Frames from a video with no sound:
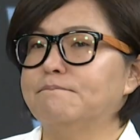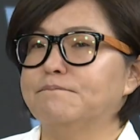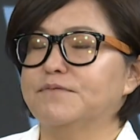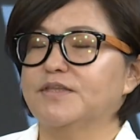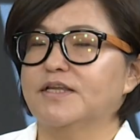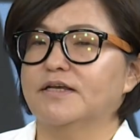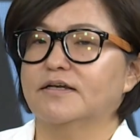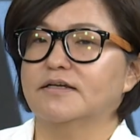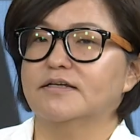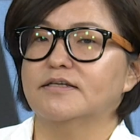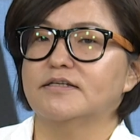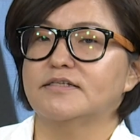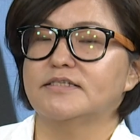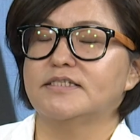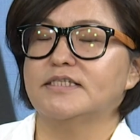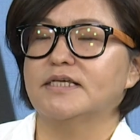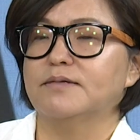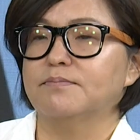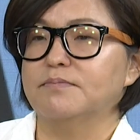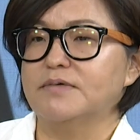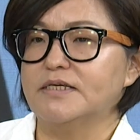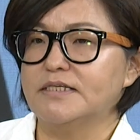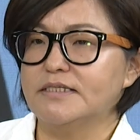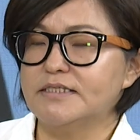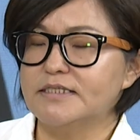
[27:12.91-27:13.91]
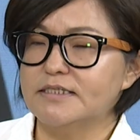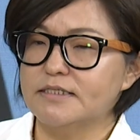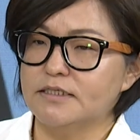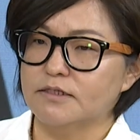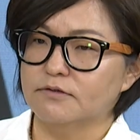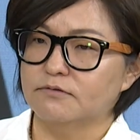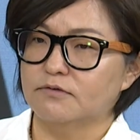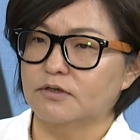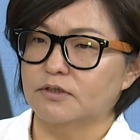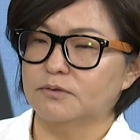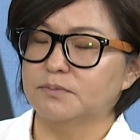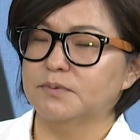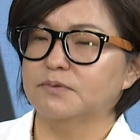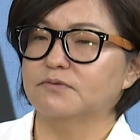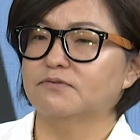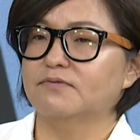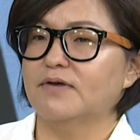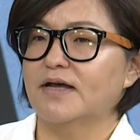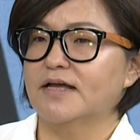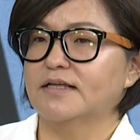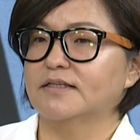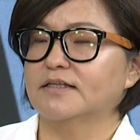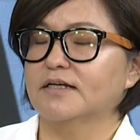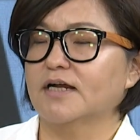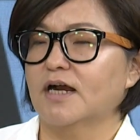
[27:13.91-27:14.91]
the SME Development
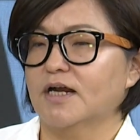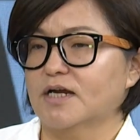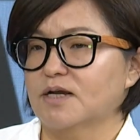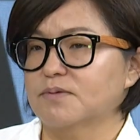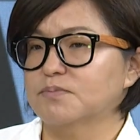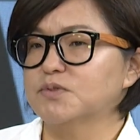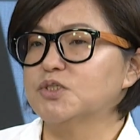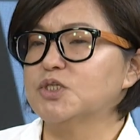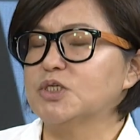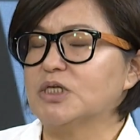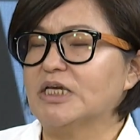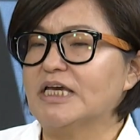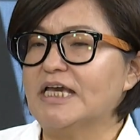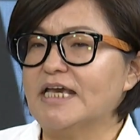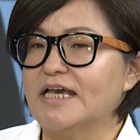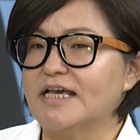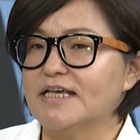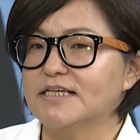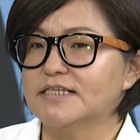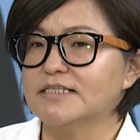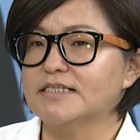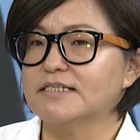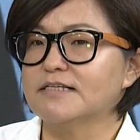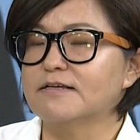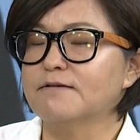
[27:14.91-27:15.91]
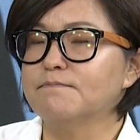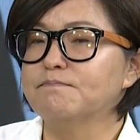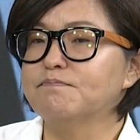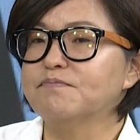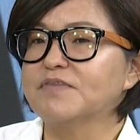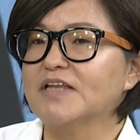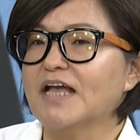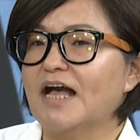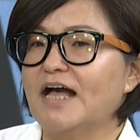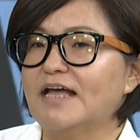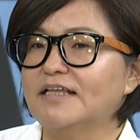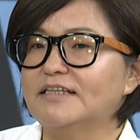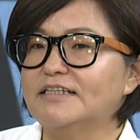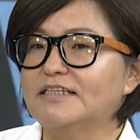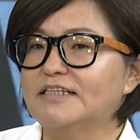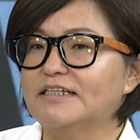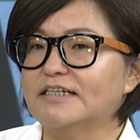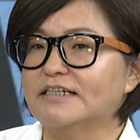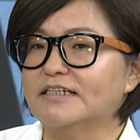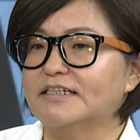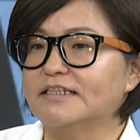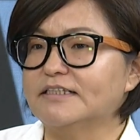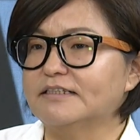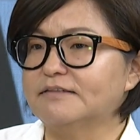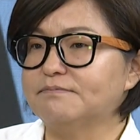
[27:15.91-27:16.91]
Fund corruption case,
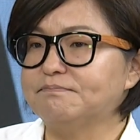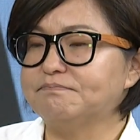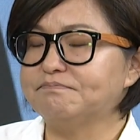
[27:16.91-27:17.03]
until